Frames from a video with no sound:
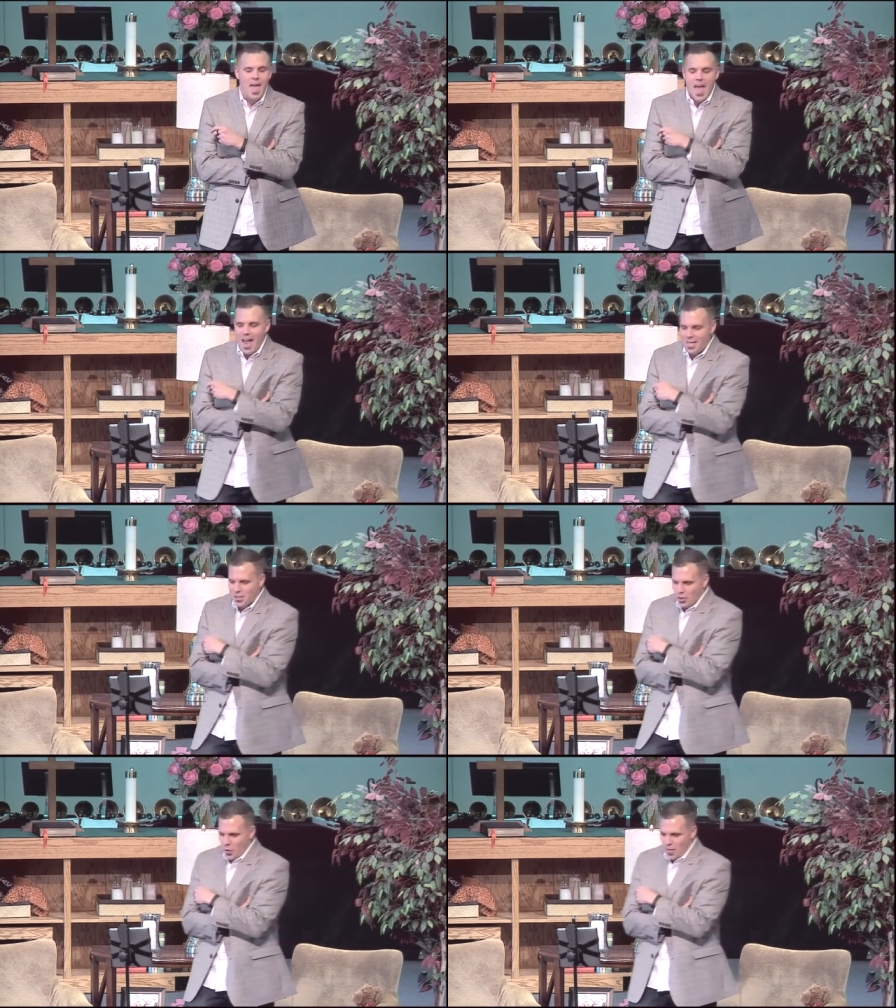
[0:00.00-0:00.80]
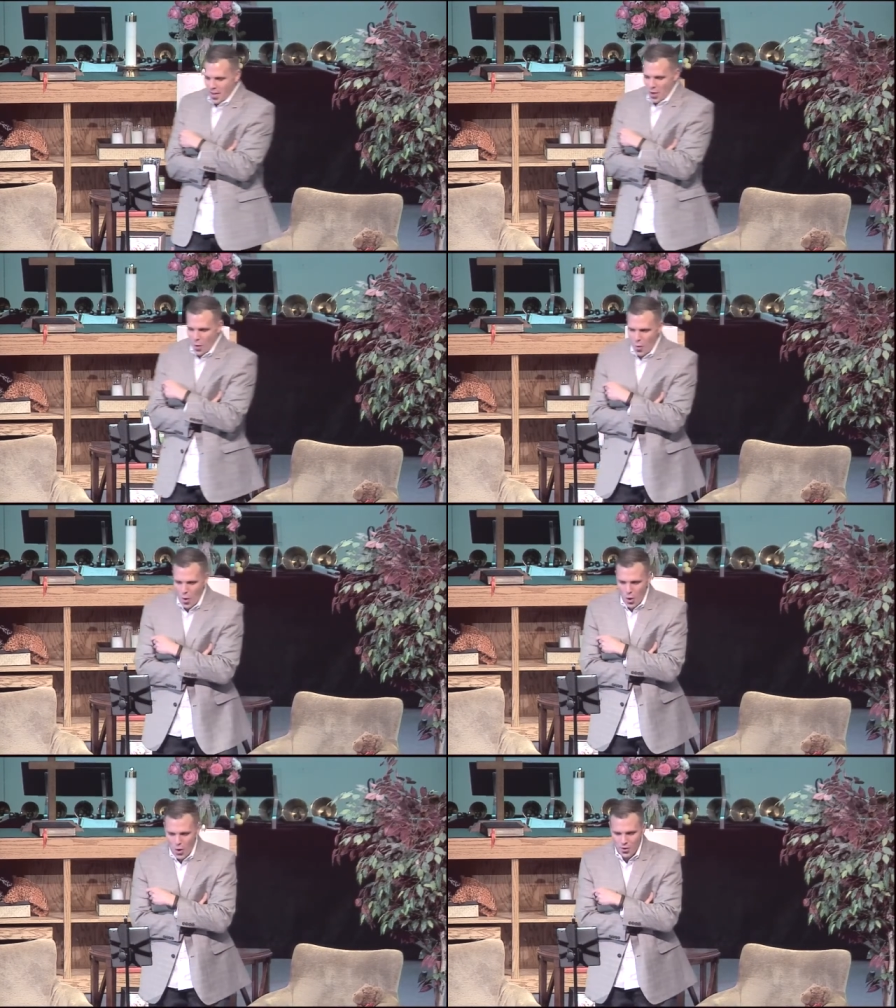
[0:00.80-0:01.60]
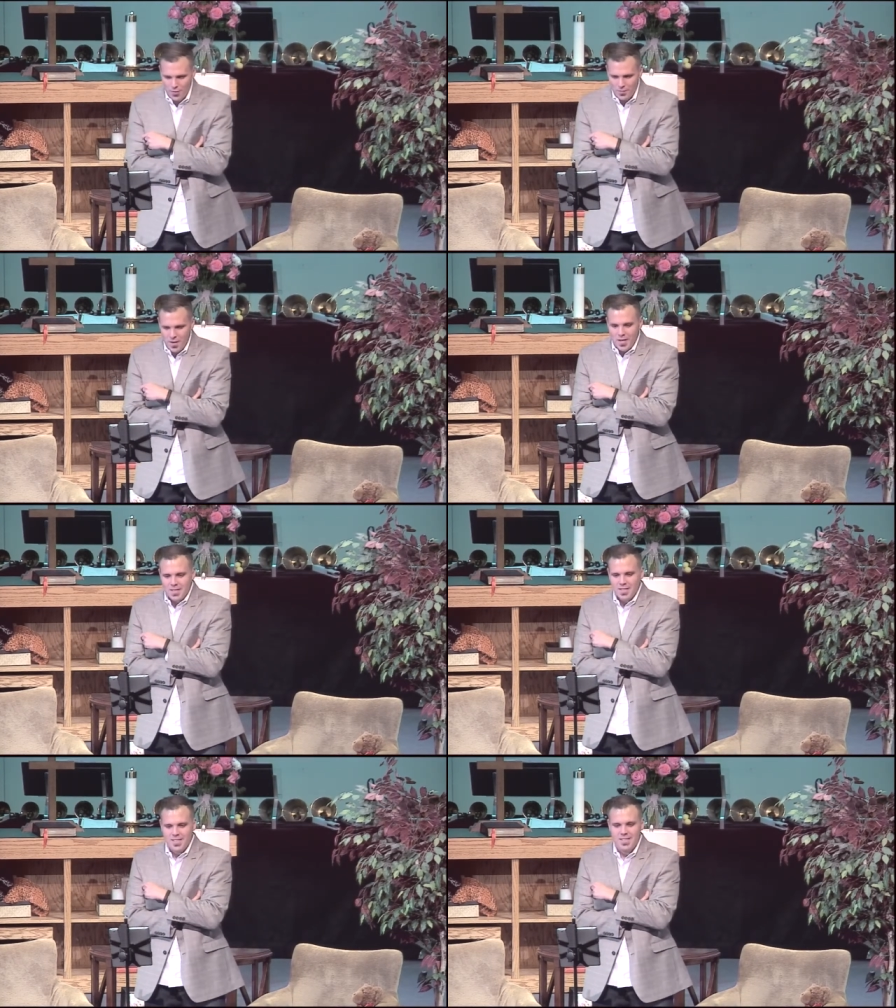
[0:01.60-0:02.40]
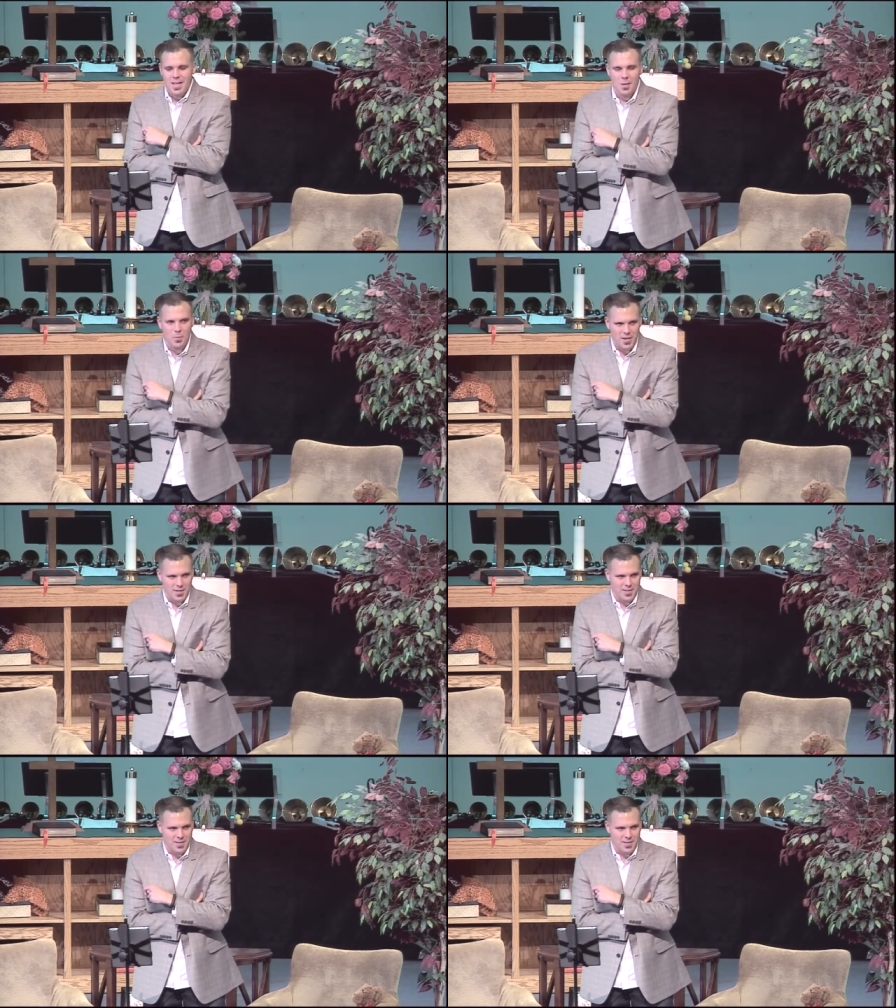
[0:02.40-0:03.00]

And so they go on to celebrate.